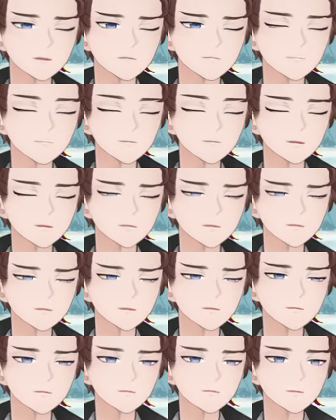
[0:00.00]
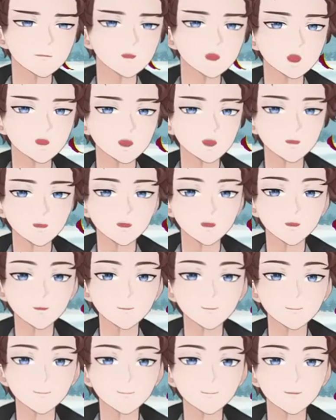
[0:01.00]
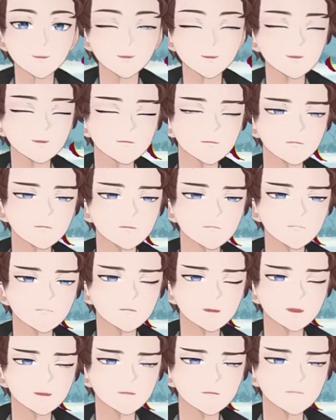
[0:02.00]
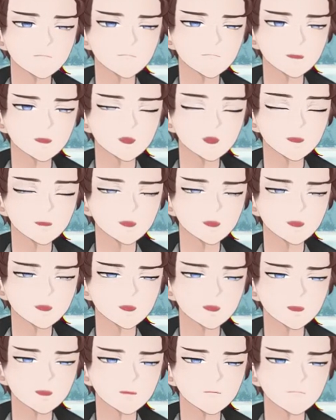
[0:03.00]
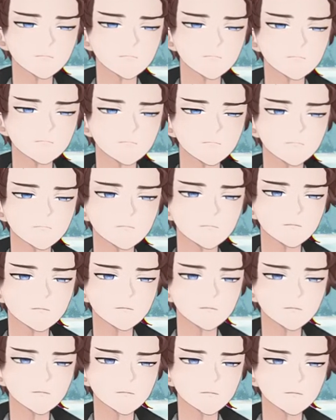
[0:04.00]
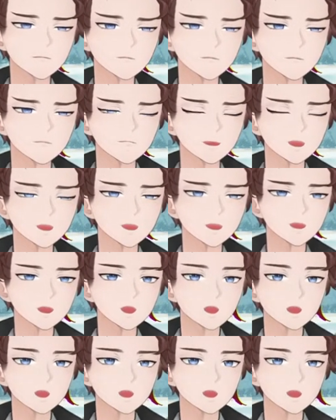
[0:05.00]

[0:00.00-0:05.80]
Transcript: from the beginning. Let's go. But yeah, we're gonna do we're going to run